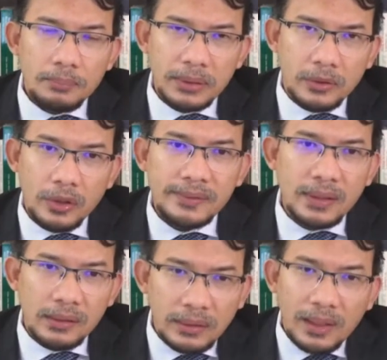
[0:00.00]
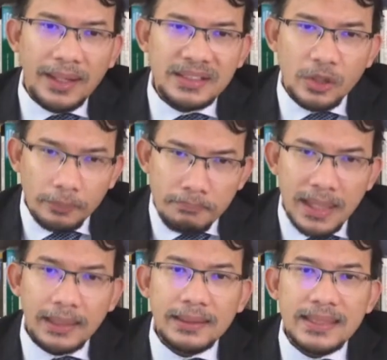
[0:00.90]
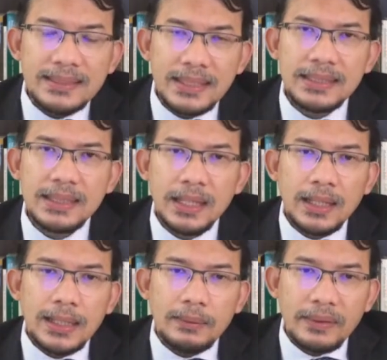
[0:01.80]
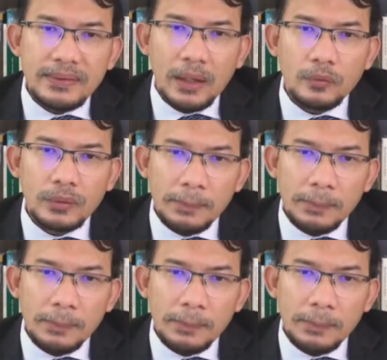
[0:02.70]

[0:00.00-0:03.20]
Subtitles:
because Allah has not made a disease without